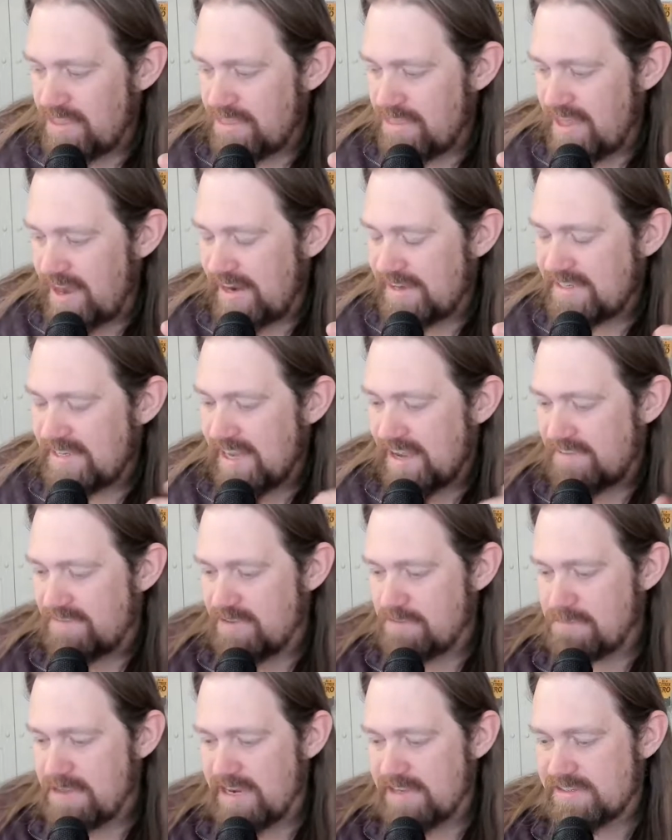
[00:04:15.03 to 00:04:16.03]
I thought I'd take a
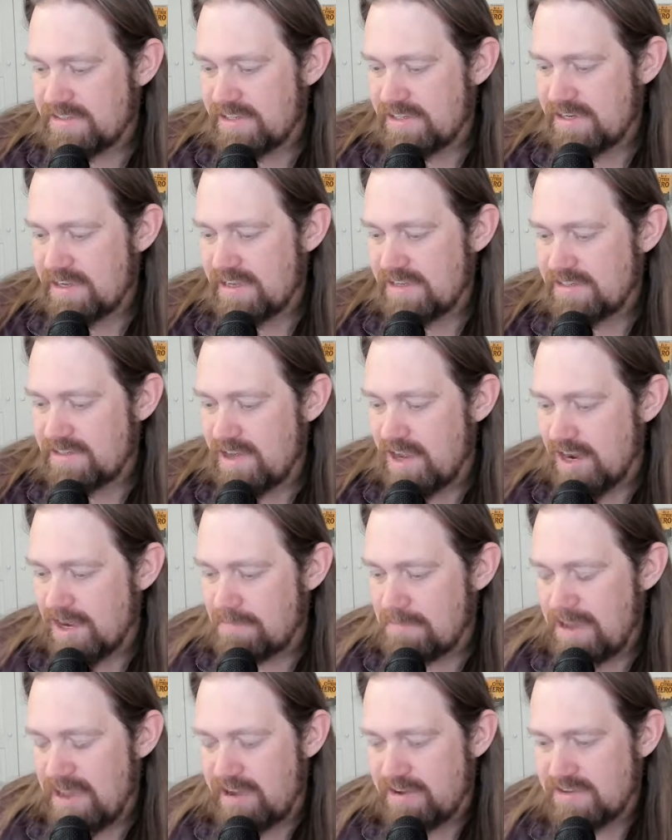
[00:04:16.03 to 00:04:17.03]
few minutes and talk
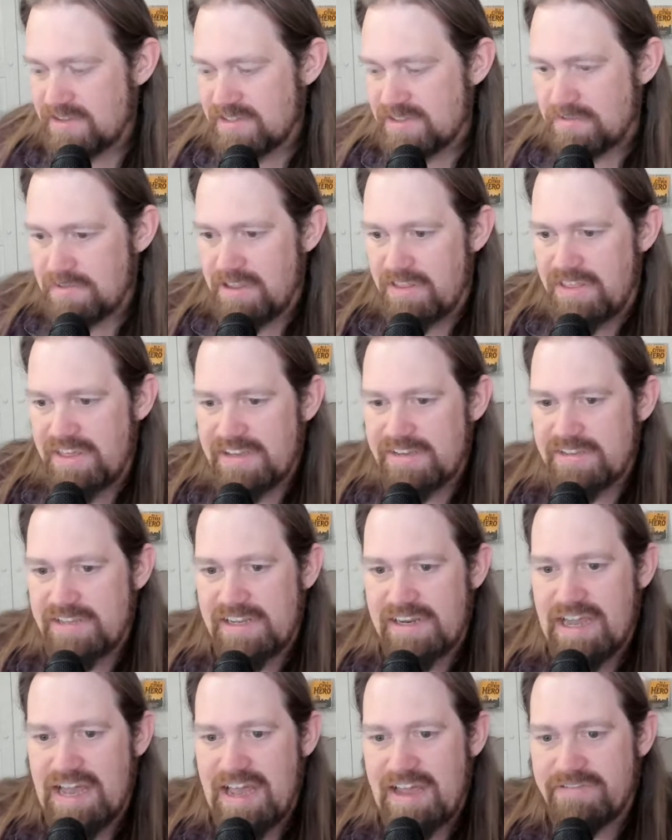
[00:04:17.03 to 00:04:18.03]
about some of the things
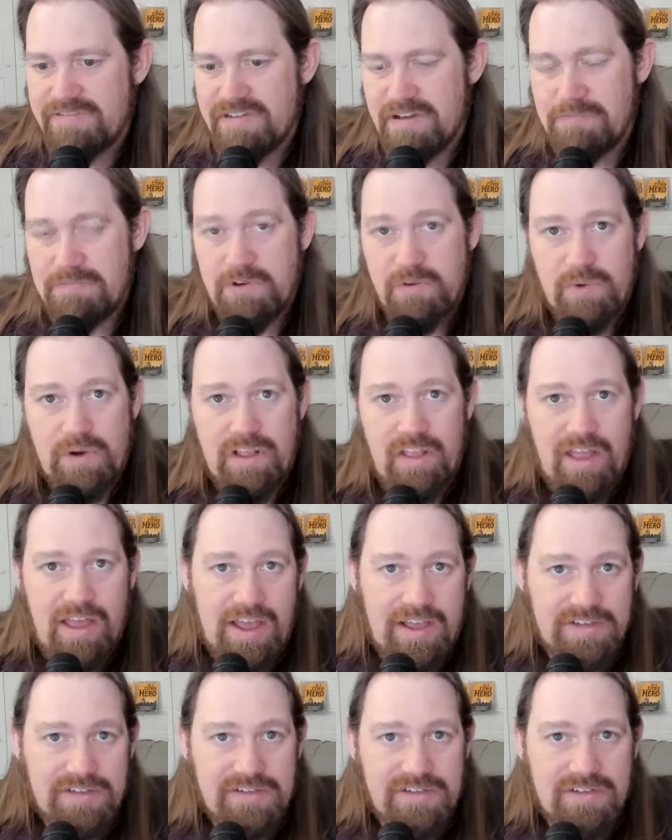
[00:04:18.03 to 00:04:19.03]
that I've come to
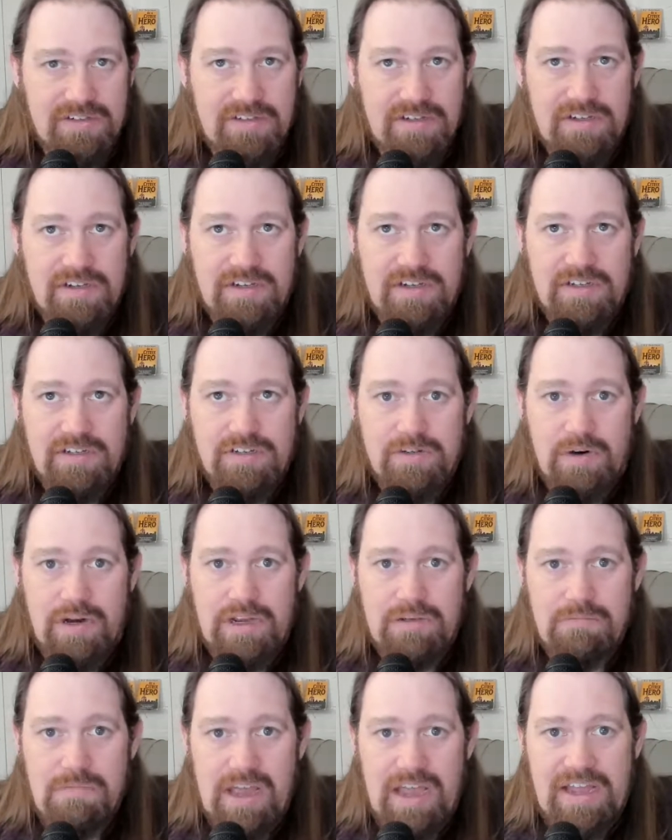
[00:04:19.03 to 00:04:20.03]
realize
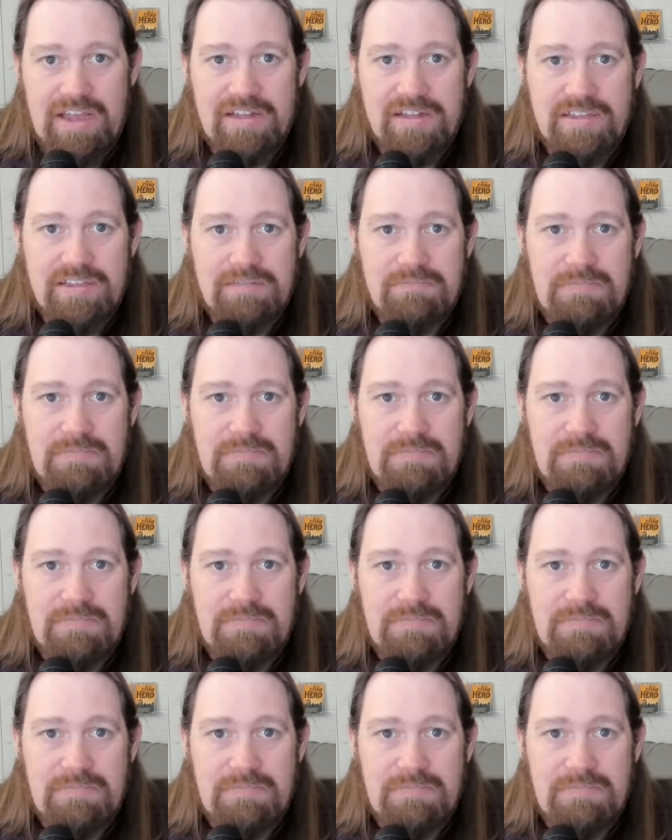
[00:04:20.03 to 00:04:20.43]
during my